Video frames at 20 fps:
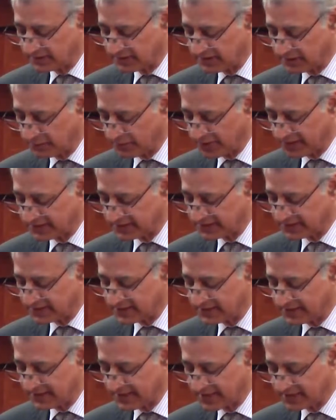that
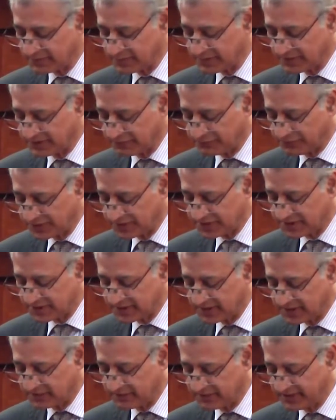Pakistan has been the first
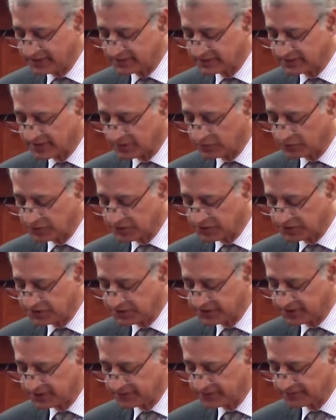country in South
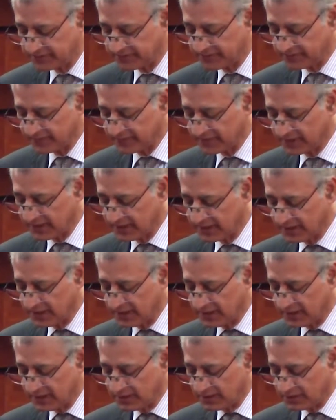Asia
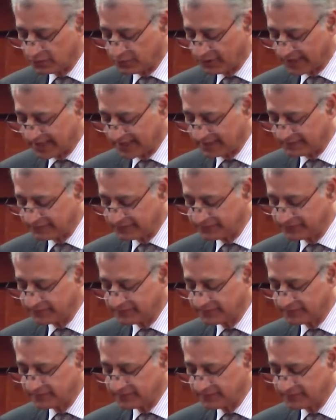to have
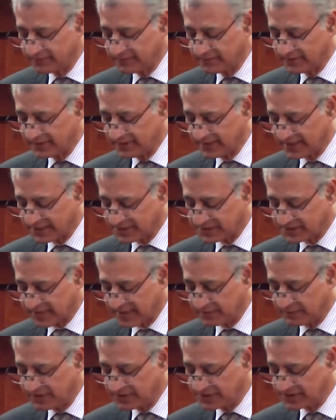
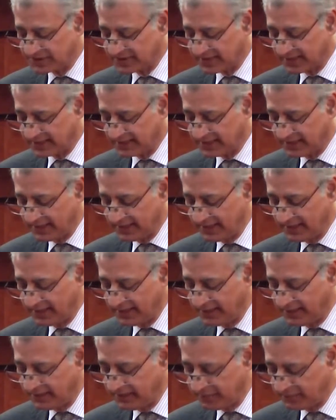established an
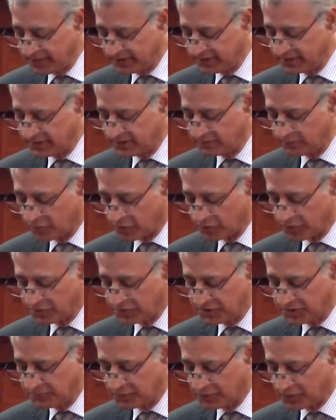independent
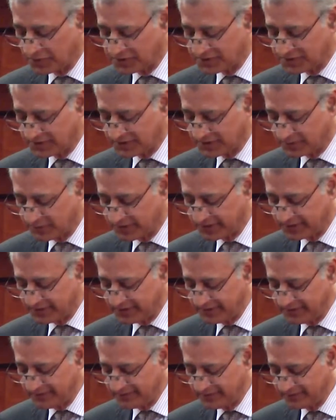monetary policy
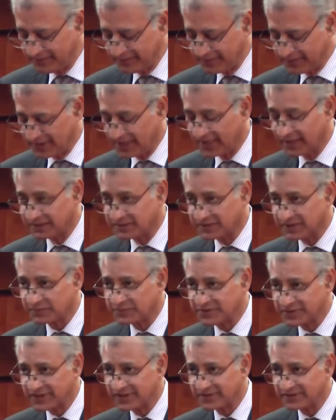committee in
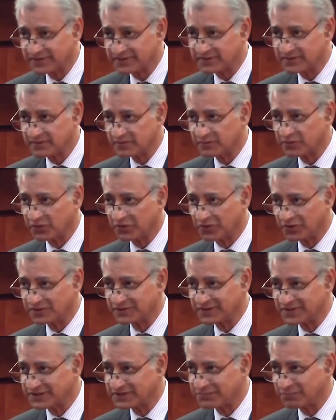substance, because
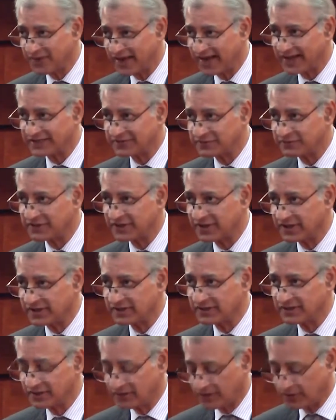it's backed with a
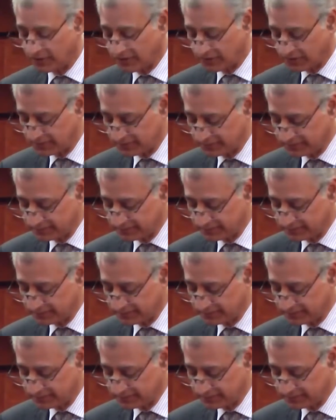law,